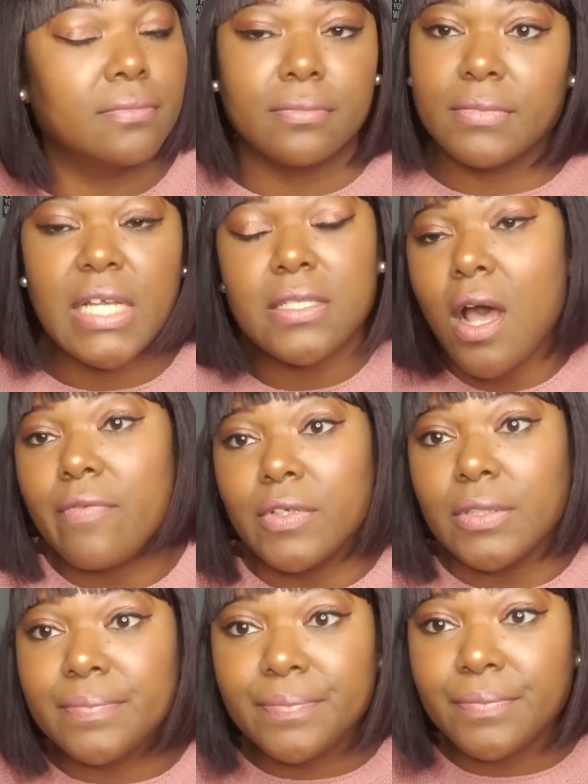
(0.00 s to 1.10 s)
It's
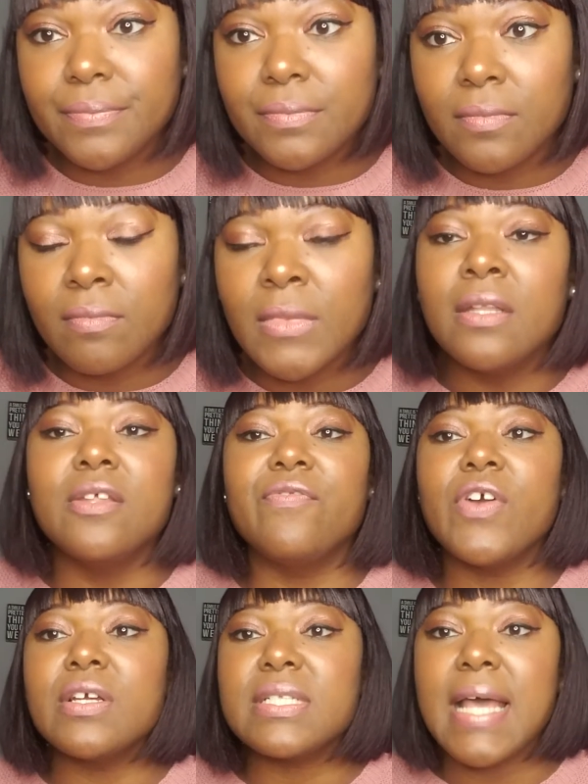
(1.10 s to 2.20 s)
awful. The
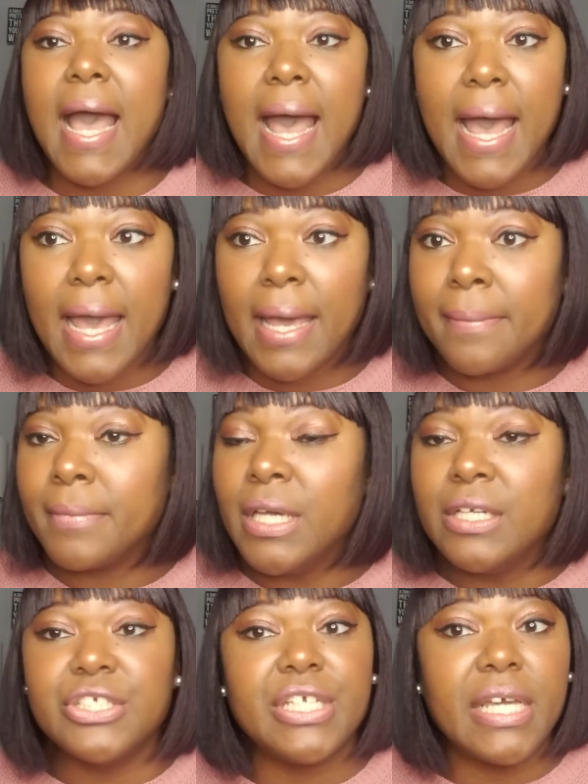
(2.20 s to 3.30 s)
first time
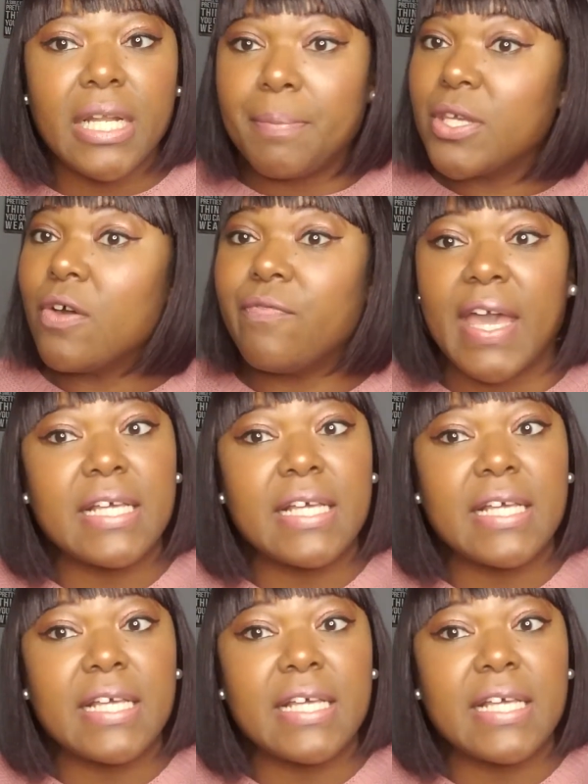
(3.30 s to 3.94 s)
she get up in your face